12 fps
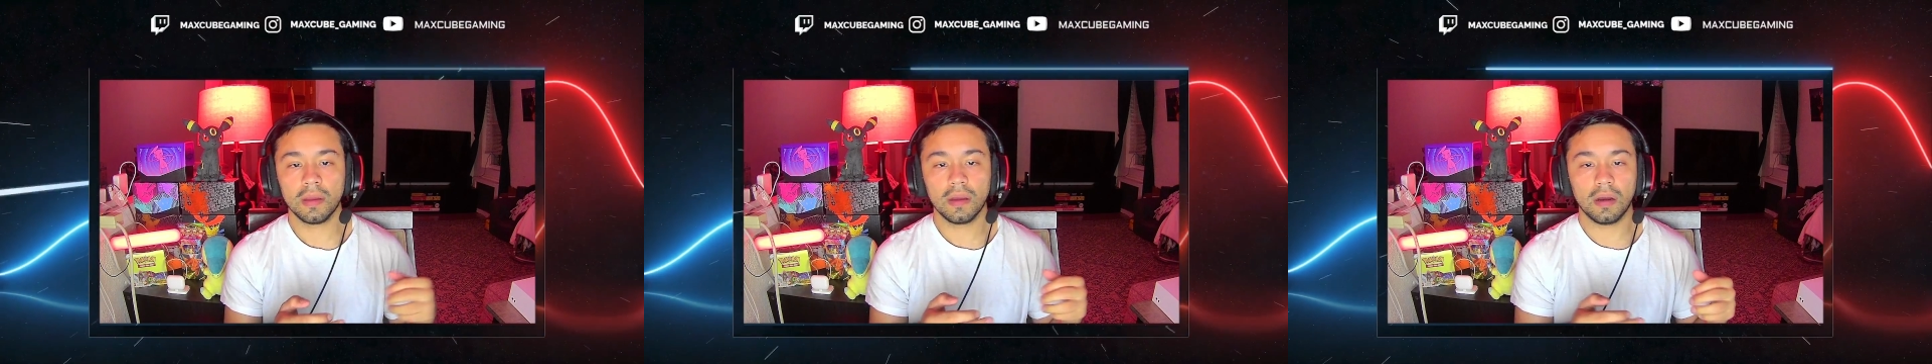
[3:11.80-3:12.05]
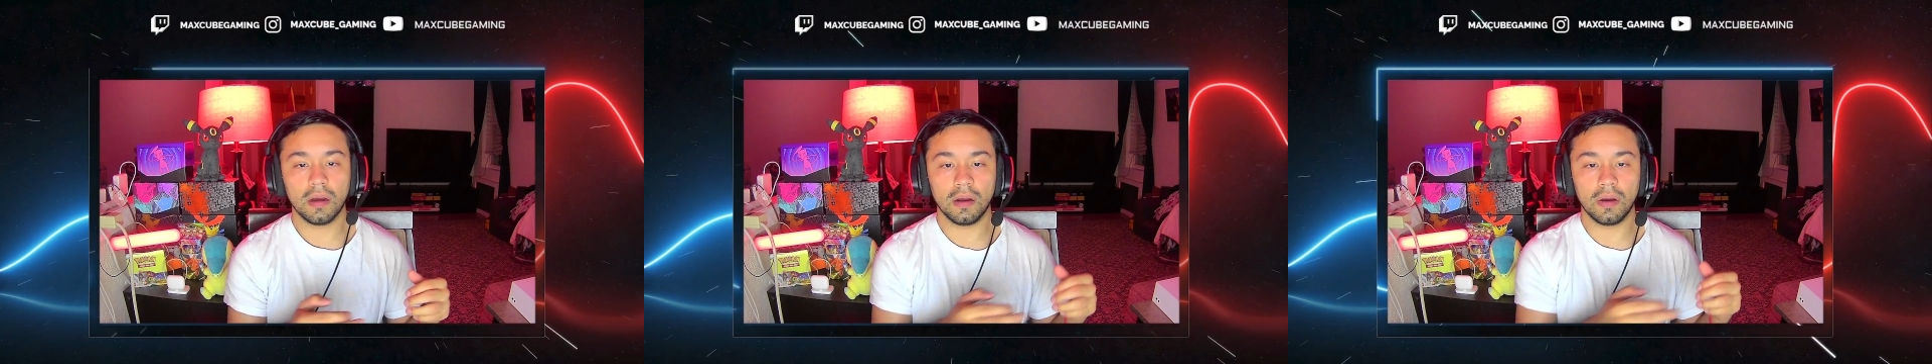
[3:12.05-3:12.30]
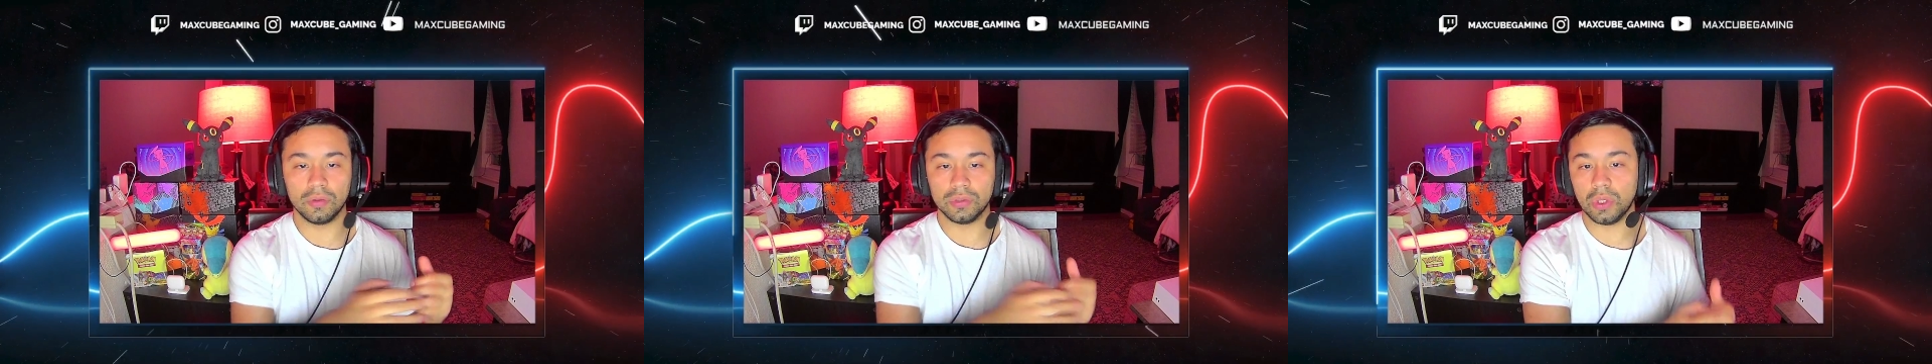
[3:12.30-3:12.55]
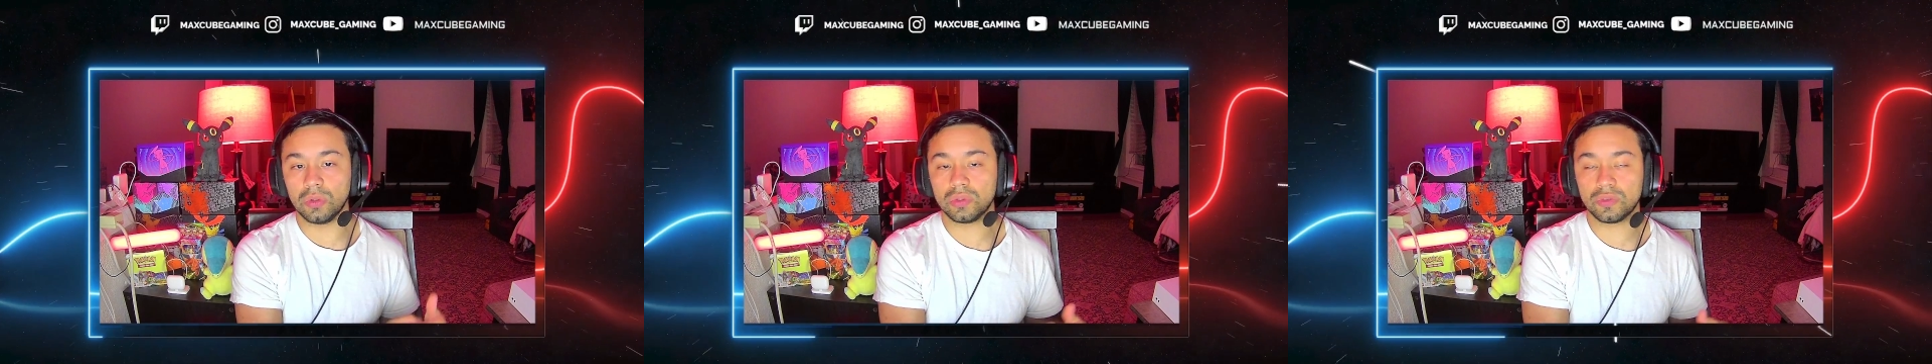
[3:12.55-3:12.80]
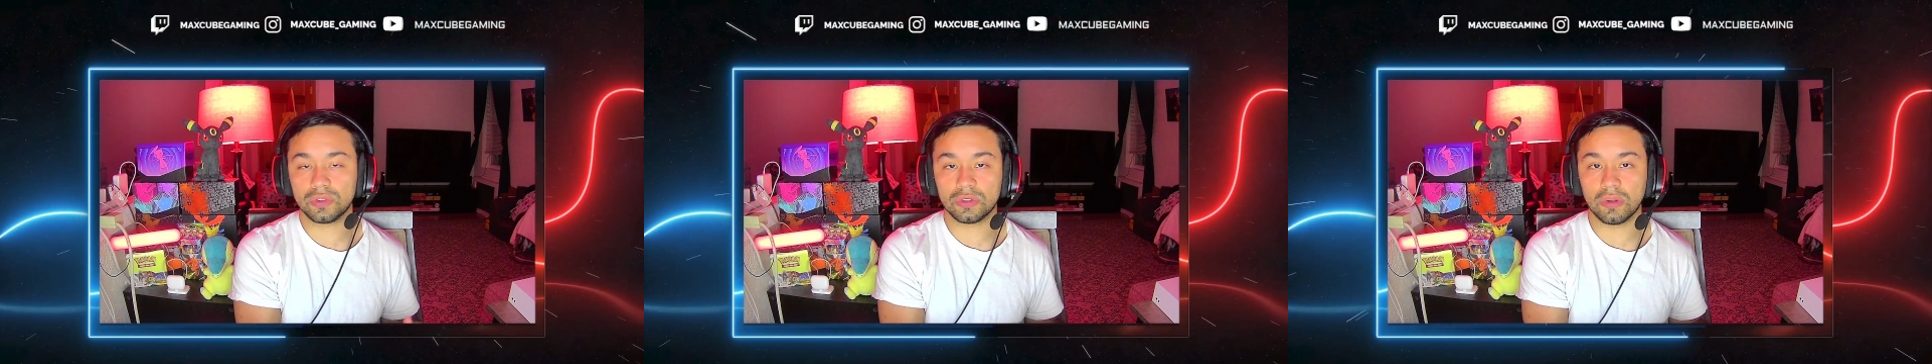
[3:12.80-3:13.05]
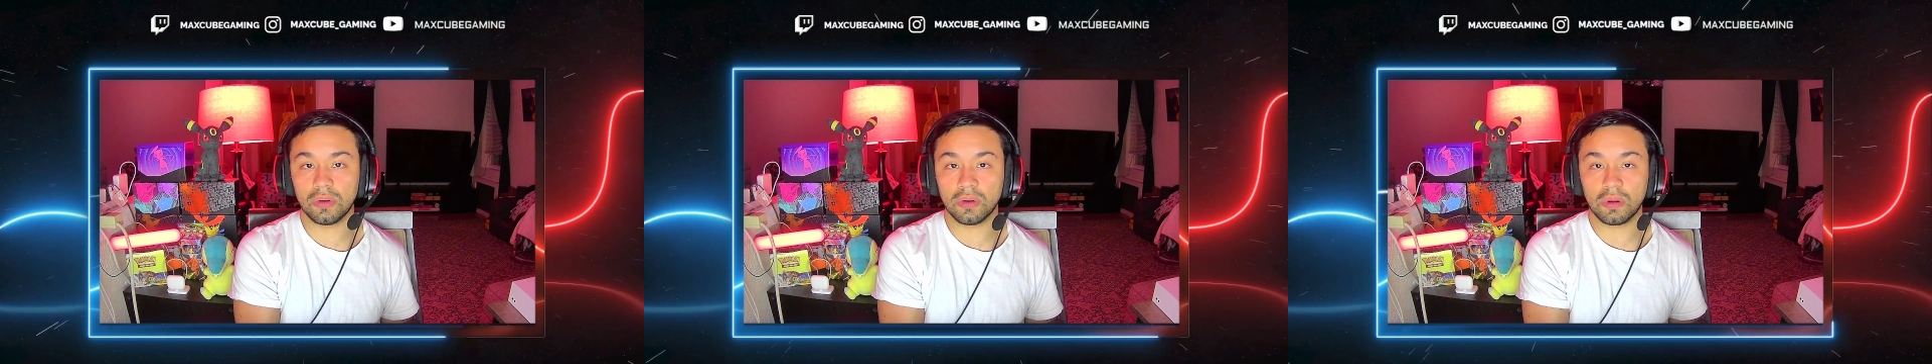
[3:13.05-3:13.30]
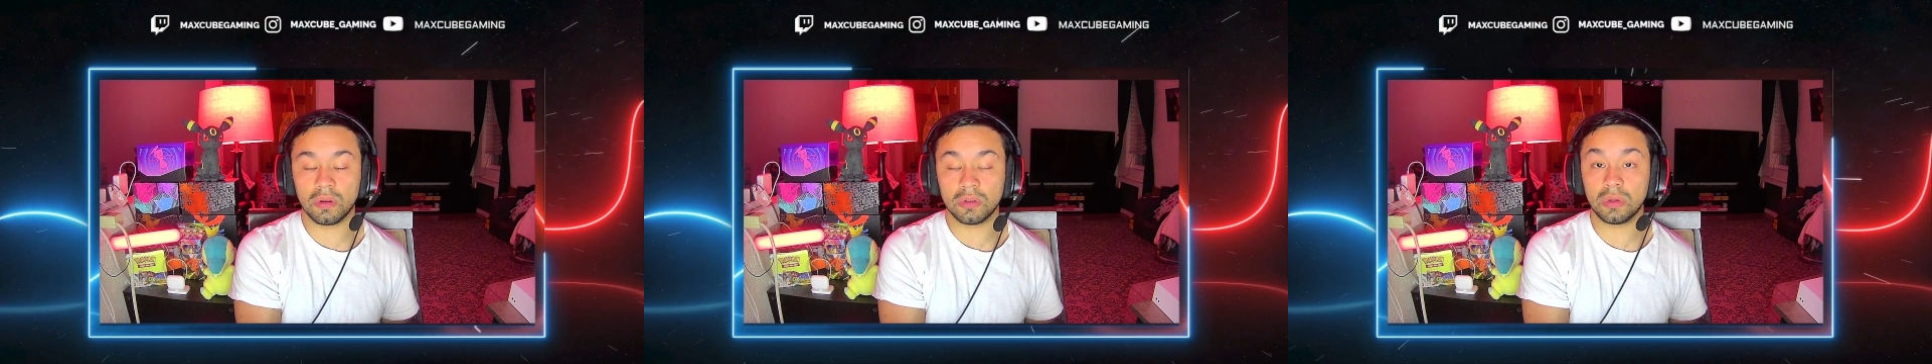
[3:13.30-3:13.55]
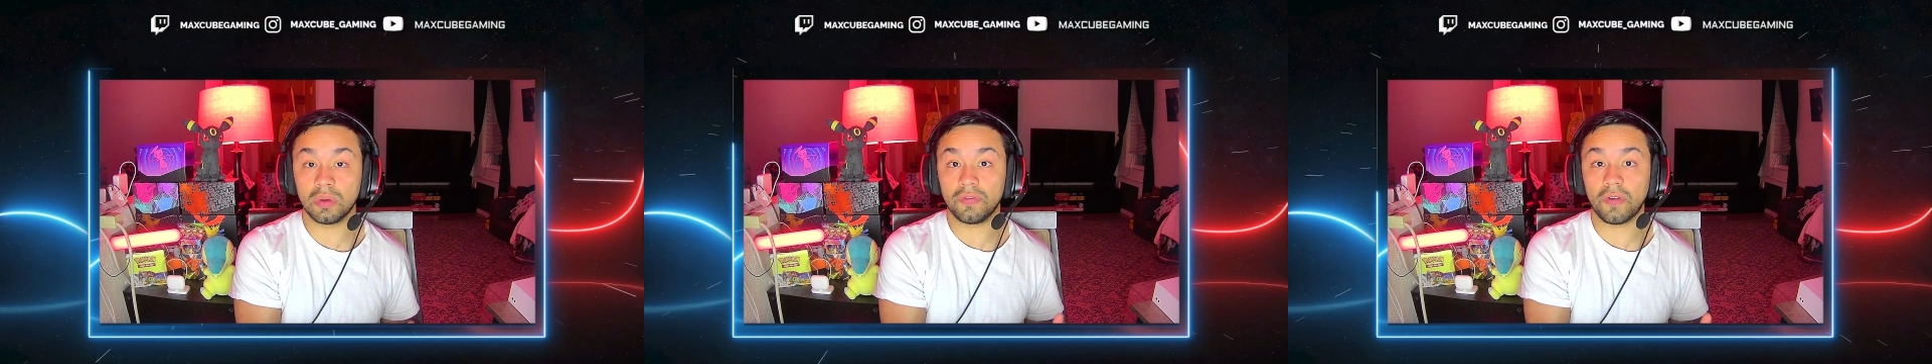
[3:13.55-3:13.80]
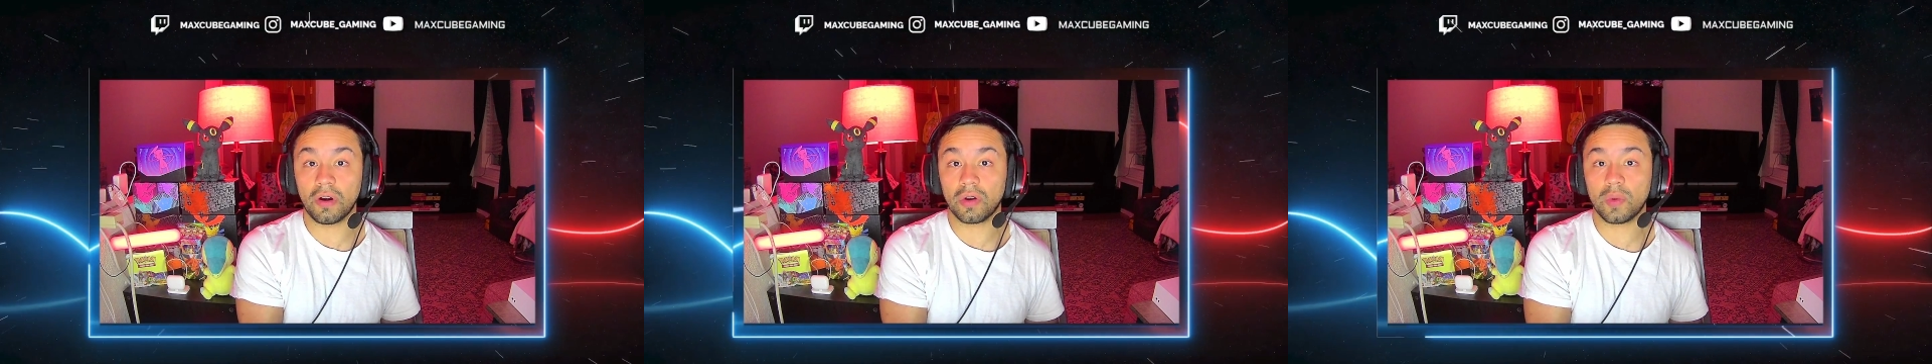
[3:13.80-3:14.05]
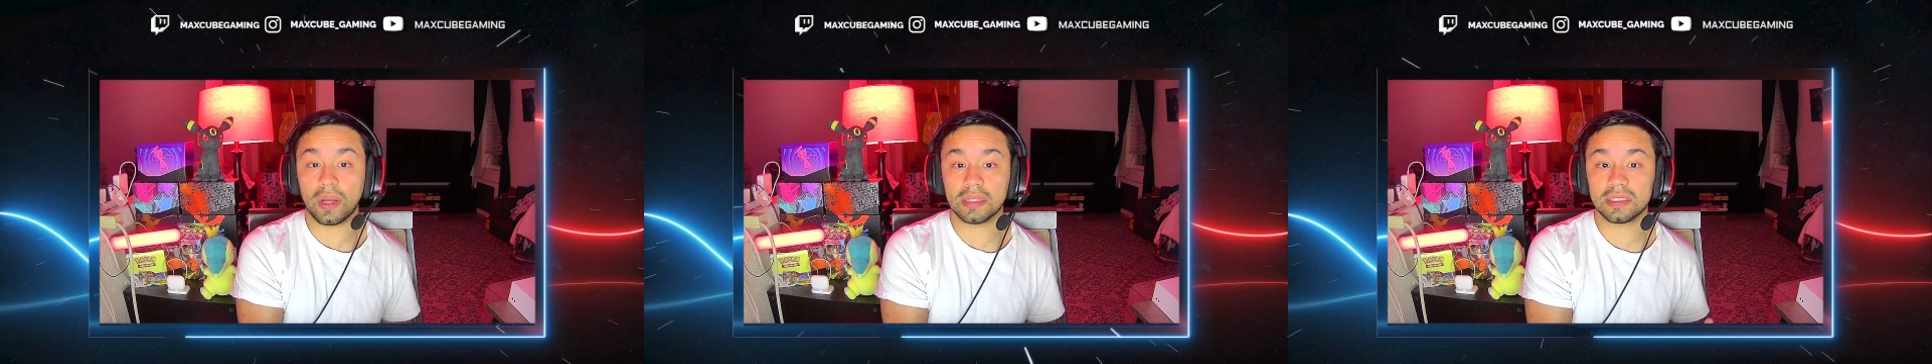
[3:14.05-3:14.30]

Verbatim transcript: Uh, although, although Far Cry